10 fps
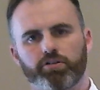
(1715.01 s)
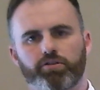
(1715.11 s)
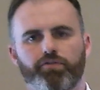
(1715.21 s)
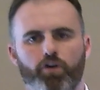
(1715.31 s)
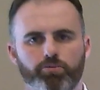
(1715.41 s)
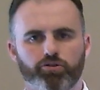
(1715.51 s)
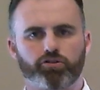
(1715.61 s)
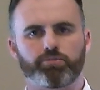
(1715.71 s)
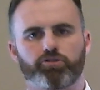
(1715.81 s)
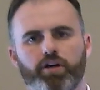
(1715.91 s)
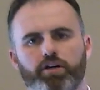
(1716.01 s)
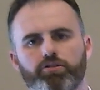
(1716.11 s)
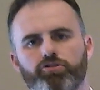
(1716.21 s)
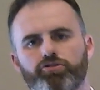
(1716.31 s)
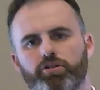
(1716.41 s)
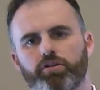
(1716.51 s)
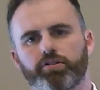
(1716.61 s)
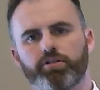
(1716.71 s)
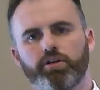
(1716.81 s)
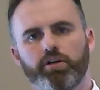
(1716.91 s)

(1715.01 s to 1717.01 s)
The form tutors will be checking their journals.